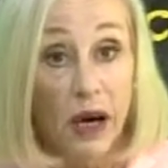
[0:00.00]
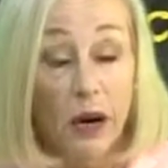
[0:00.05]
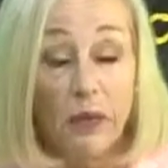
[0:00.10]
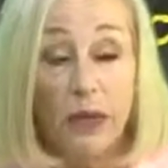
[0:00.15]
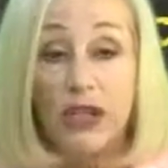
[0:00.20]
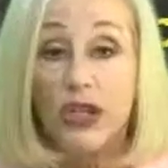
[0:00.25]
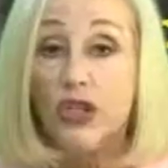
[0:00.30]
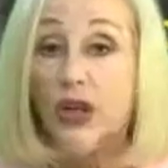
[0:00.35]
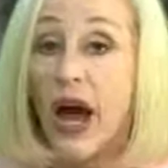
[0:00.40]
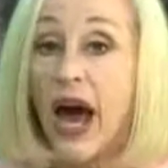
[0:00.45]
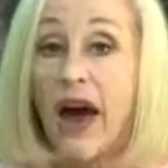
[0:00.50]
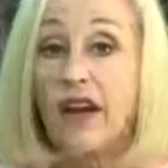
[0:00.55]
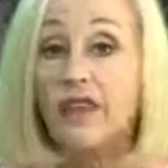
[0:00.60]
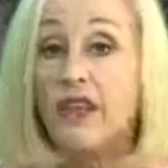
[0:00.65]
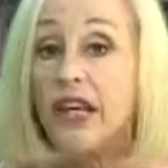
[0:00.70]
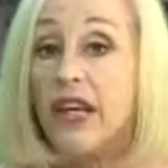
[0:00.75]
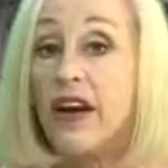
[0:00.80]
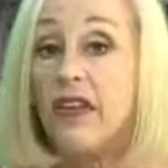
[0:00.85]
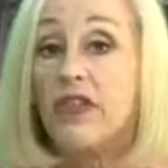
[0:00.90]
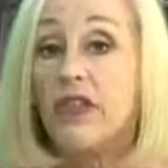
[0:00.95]
But you have
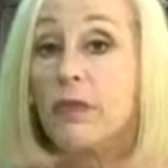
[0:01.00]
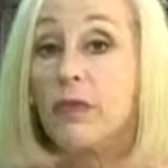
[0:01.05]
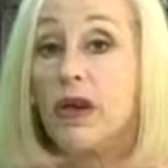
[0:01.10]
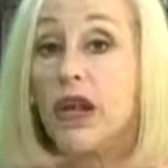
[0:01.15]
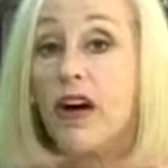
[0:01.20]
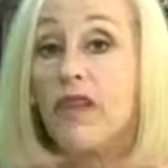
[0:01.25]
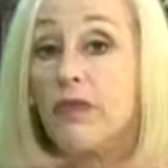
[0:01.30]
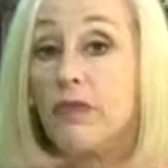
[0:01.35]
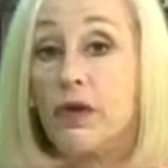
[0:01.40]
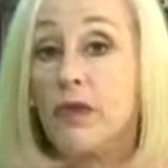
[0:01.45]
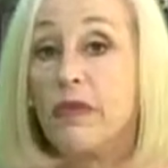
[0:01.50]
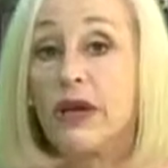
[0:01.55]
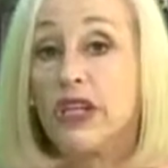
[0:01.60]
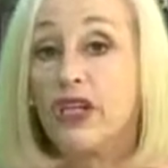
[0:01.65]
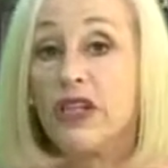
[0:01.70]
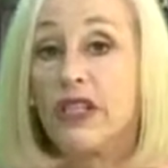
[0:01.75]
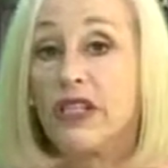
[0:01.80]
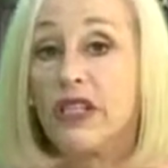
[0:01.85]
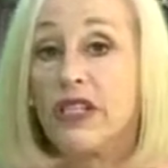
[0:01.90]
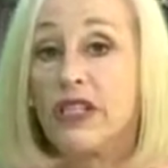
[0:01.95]
to give them enough
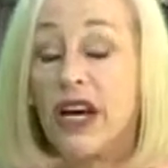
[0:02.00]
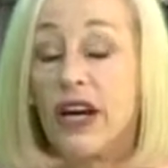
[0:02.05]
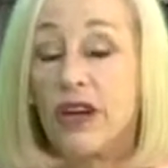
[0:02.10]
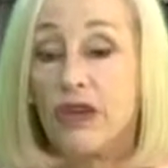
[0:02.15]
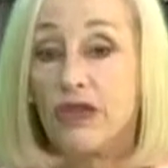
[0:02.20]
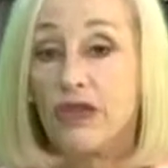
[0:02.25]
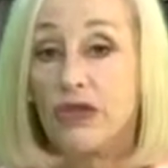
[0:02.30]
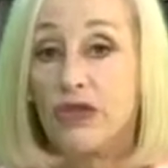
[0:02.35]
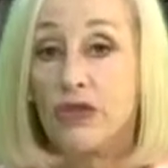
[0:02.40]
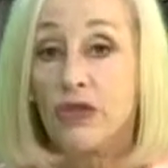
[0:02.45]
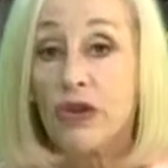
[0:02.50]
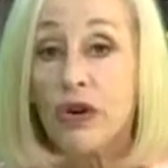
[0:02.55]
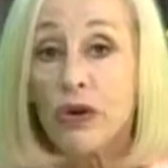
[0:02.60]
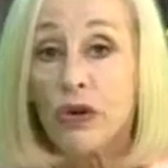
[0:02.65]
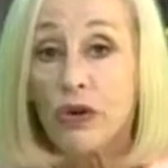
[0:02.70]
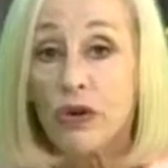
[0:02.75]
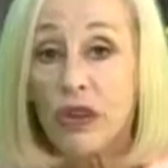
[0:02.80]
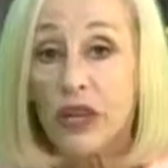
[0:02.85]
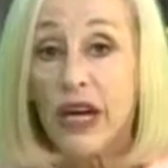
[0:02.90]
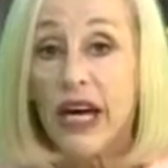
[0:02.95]
permission to tell you the
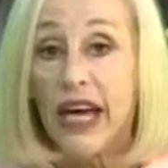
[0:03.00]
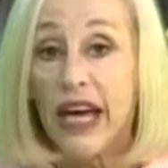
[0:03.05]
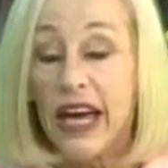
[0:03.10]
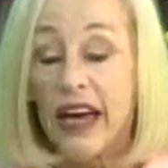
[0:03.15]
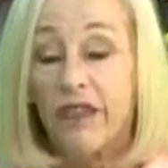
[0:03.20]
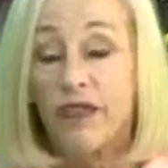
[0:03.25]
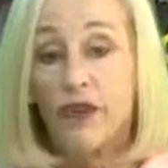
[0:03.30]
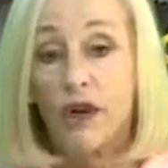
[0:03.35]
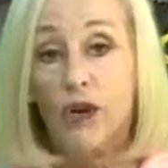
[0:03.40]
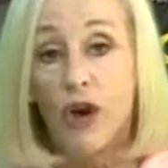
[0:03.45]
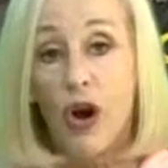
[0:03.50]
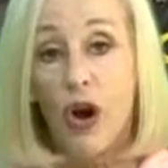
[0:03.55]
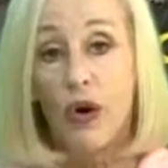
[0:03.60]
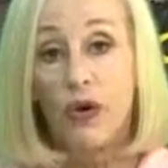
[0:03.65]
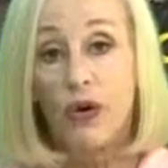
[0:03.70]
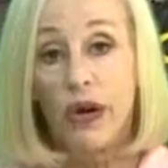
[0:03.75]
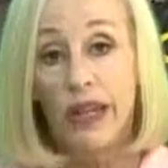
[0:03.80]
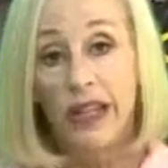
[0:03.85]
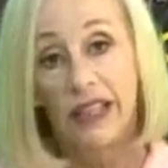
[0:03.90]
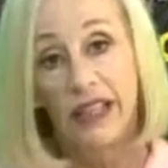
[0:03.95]
truth. If you
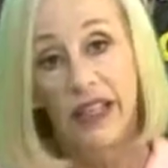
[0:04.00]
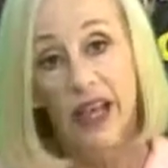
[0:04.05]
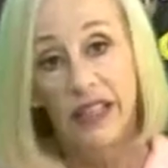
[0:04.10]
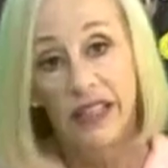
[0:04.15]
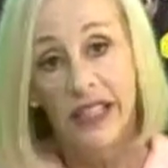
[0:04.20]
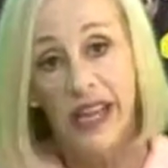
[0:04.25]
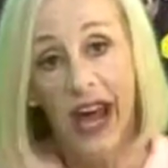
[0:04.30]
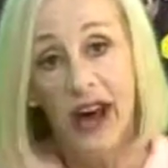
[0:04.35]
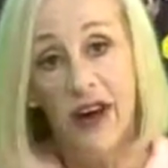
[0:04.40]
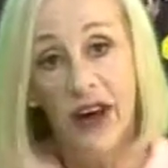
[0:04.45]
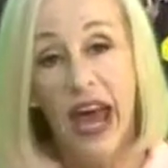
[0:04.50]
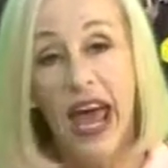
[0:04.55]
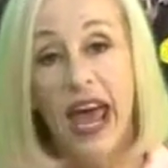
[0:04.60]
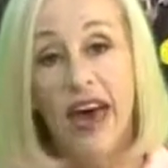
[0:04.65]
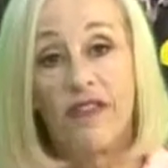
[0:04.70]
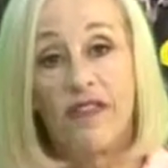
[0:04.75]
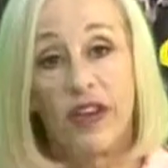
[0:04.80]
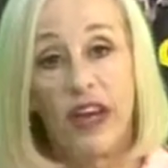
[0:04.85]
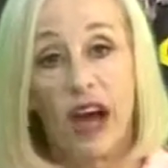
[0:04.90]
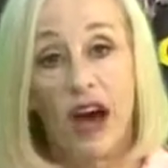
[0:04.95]
go down
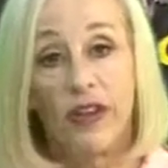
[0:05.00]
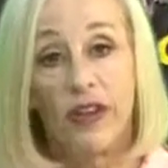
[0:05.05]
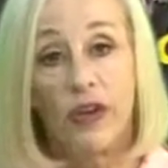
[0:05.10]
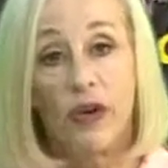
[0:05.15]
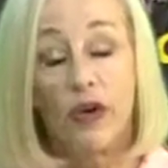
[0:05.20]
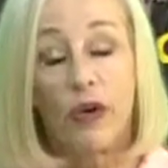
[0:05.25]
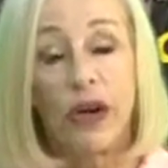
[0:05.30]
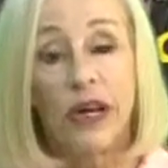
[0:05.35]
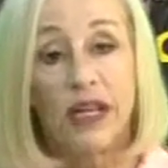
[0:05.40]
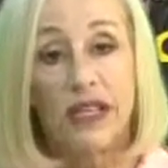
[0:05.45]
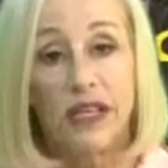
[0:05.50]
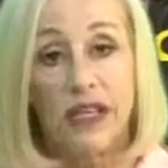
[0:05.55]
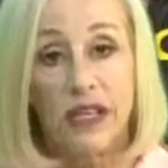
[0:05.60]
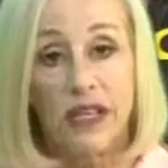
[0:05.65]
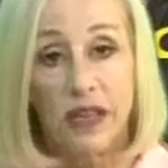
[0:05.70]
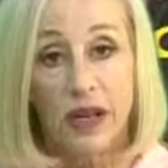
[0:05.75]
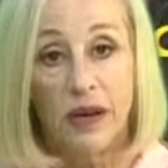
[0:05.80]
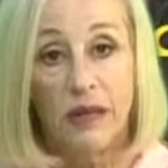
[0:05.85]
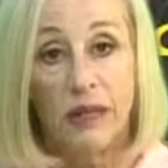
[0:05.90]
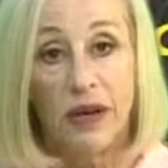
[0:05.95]
heavy on the
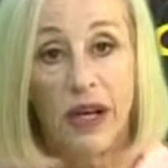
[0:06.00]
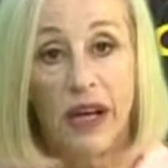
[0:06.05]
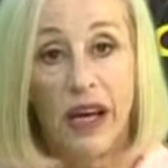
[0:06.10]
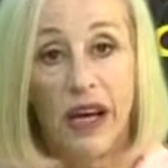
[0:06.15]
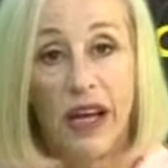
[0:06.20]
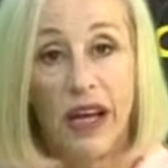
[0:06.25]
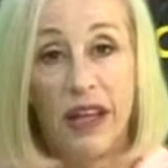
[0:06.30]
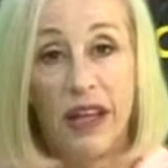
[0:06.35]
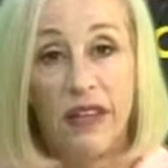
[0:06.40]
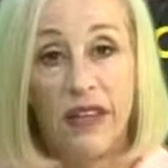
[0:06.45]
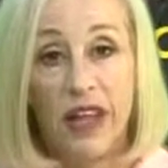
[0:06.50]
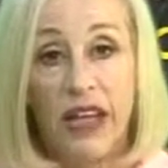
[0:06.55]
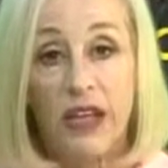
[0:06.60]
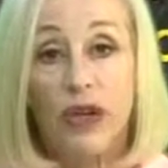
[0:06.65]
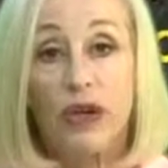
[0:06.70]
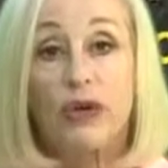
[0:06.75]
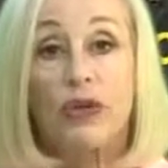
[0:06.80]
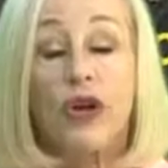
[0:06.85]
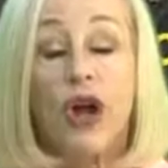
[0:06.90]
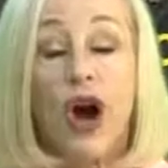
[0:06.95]
criticism, then
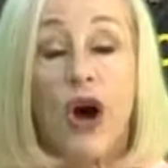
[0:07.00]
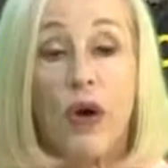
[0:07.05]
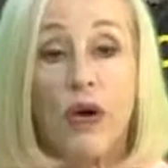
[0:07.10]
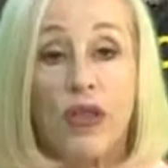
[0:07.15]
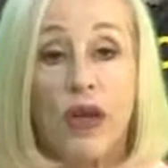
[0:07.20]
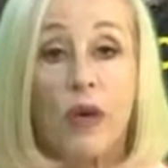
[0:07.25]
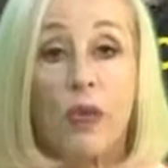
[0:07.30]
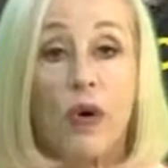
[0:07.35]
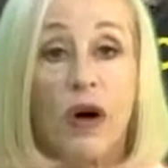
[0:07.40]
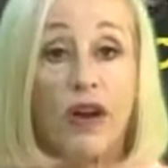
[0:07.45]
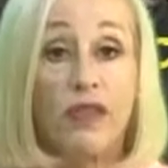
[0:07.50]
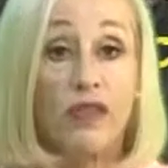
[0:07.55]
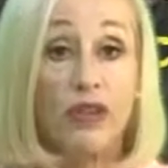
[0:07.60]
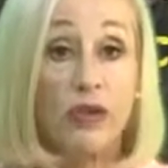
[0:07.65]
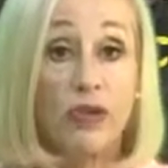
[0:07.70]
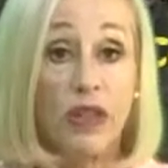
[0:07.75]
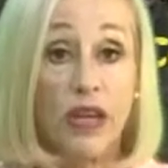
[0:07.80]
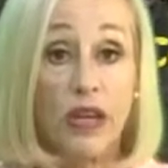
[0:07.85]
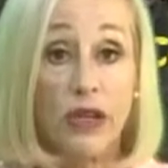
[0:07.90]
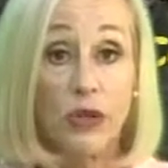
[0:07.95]
you know that one of
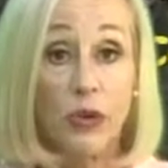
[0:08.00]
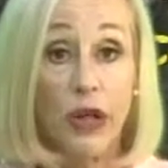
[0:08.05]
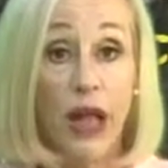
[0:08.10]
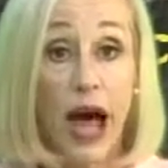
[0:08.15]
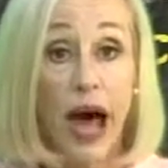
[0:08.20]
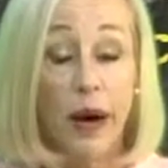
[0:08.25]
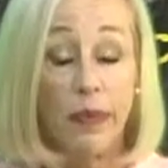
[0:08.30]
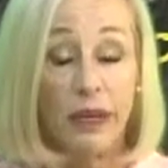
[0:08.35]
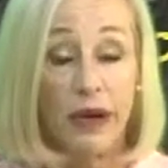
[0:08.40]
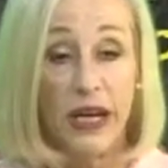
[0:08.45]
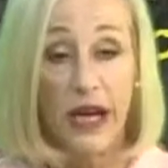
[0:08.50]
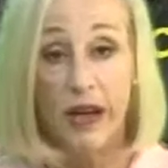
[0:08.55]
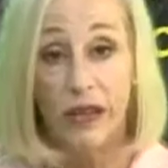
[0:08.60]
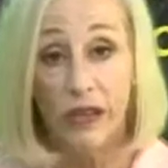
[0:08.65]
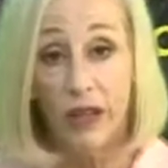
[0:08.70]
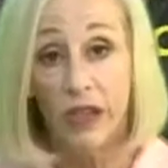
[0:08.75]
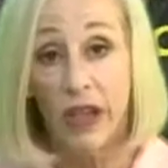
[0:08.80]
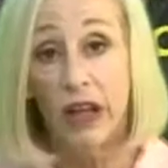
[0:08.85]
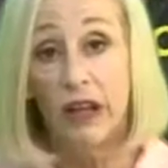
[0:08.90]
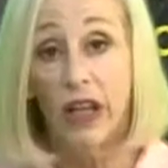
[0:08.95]
two things will happen.
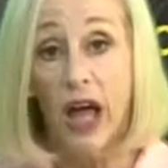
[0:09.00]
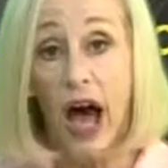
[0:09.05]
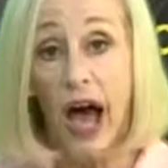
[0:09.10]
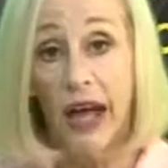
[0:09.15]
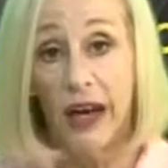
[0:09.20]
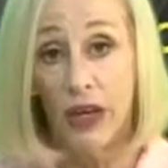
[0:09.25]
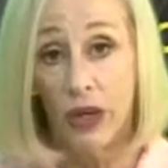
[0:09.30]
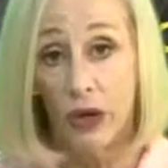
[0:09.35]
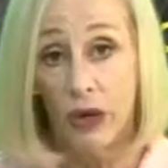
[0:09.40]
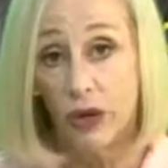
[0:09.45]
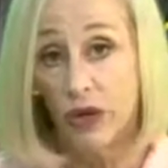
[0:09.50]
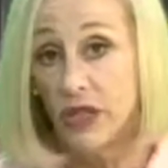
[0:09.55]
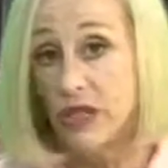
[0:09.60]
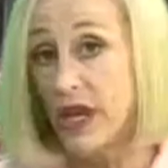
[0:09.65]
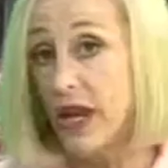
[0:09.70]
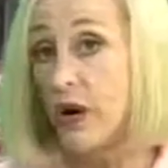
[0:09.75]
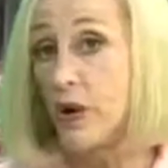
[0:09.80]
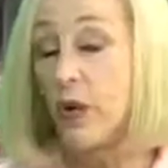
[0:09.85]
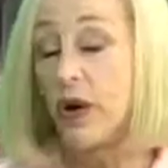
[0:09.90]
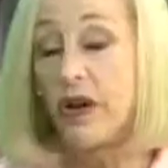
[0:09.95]
Either they'll lie to you because
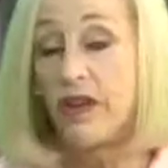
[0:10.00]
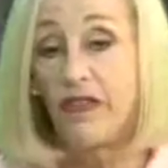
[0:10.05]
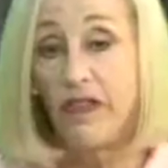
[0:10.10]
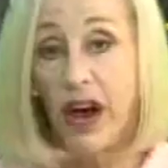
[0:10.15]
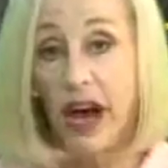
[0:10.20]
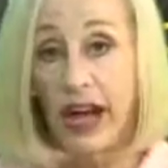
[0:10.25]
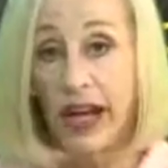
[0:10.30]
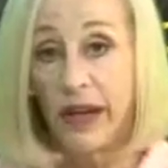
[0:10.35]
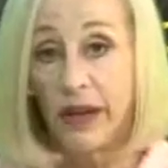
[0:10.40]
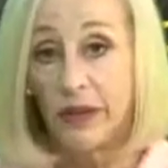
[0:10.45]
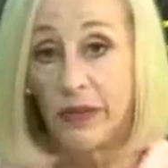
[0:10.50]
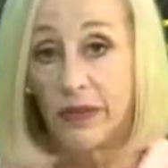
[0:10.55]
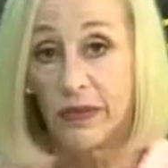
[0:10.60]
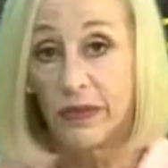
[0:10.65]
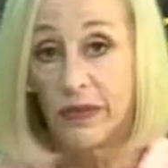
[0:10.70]
they don't want to fight,